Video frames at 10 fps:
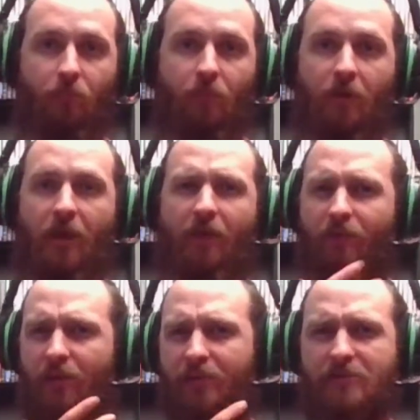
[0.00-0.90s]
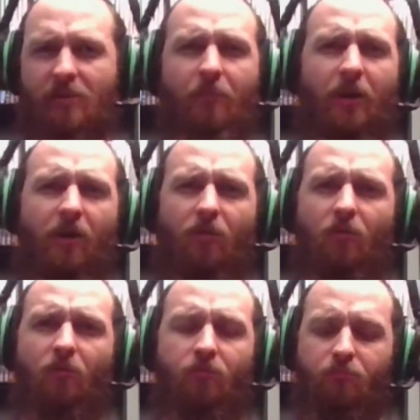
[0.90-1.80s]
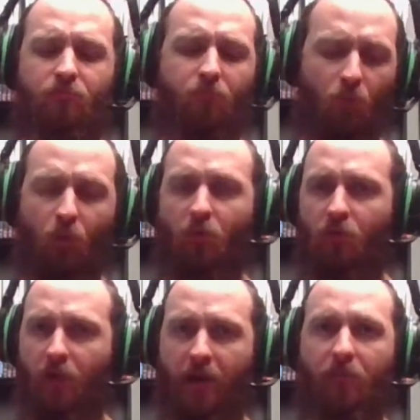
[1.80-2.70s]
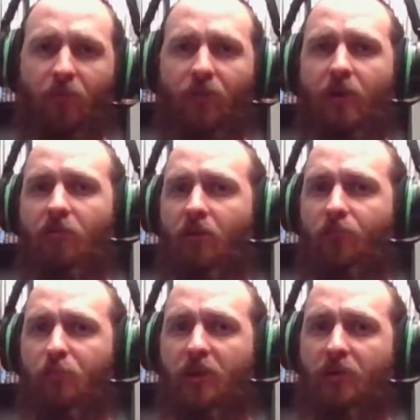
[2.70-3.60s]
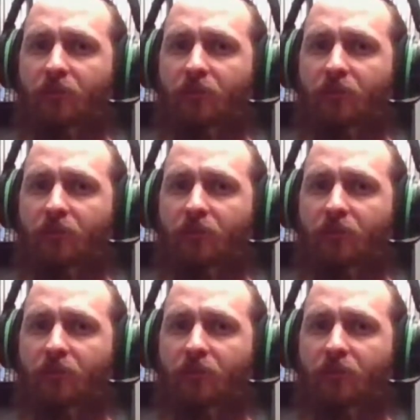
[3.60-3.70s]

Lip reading: and it somehow will amplify your FPS.